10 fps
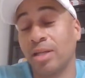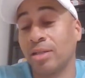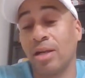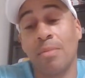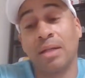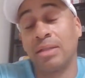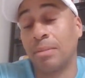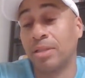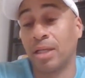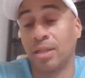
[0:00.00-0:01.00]
they're in my
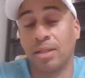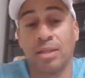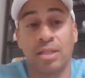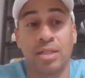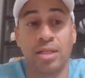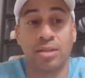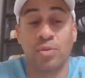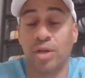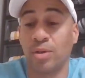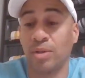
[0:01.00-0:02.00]
top 10 this year as
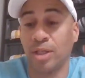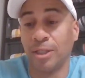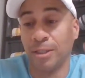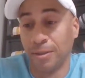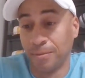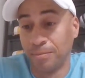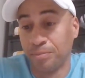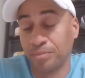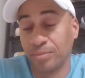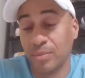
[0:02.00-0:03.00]
well.
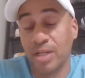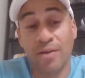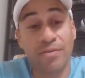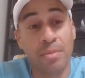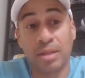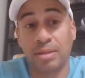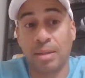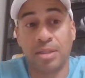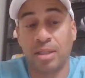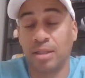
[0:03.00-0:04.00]
Definitely my
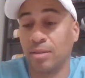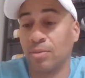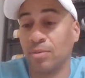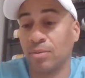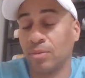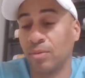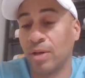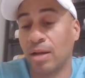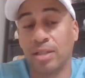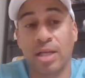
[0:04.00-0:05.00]
top 10,
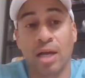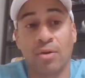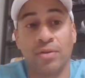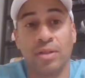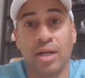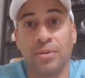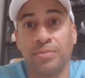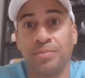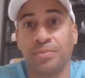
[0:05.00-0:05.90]
without a shadow of a doubt.